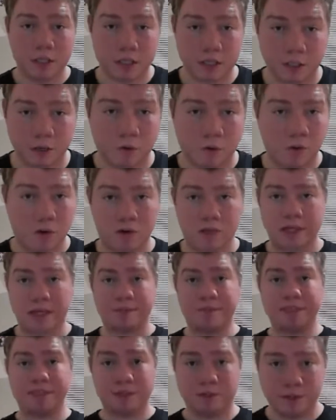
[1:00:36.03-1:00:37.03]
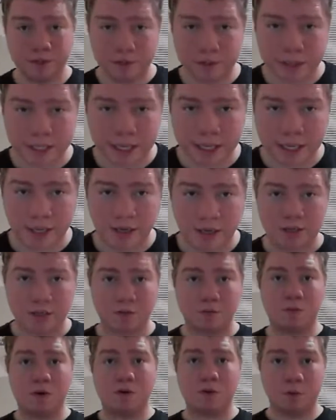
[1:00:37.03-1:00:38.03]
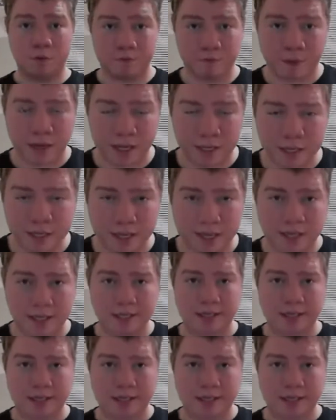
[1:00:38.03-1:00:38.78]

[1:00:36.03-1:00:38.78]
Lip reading: Don't worry, I'm still doing that other one with my